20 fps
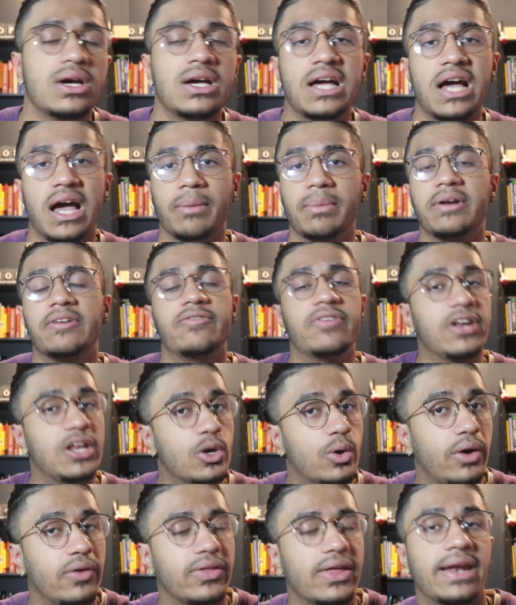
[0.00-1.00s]
I made a video
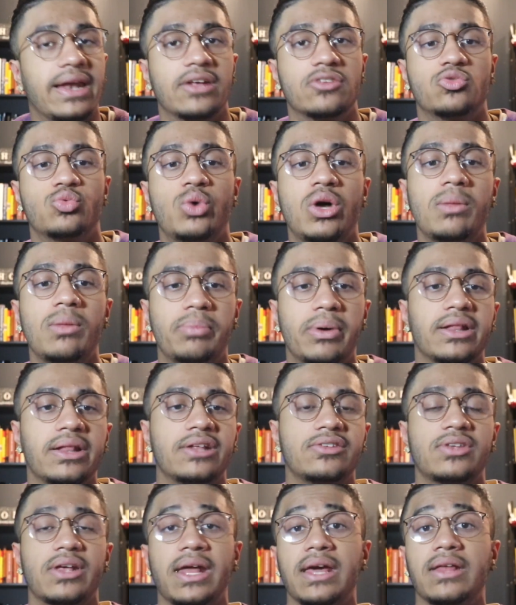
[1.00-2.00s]
on that as well. But they
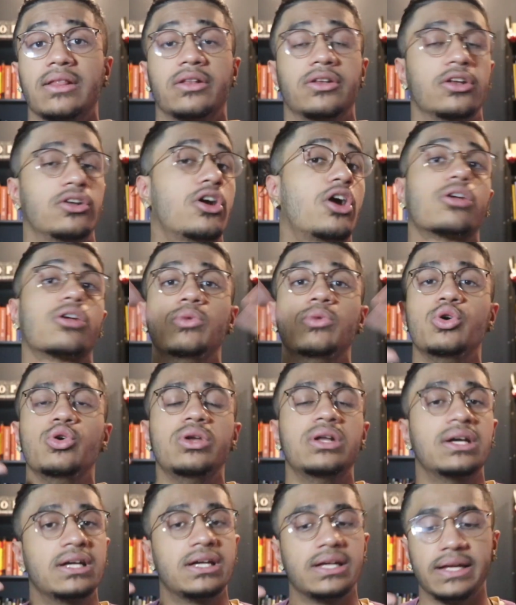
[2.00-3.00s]
said, hey, the dark moon
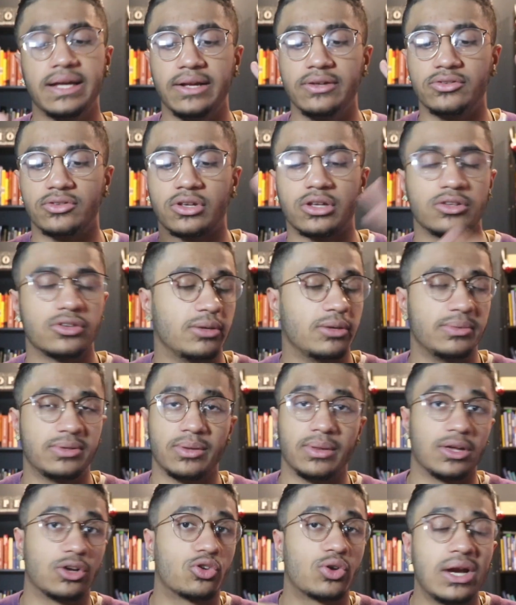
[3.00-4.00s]
is going to be something
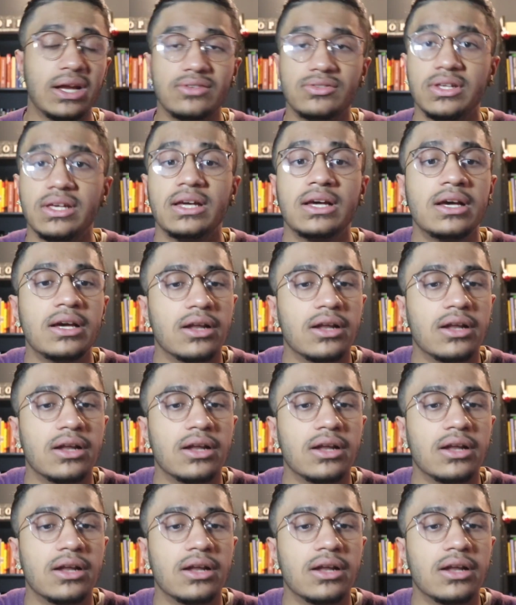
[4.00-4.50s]
crazy,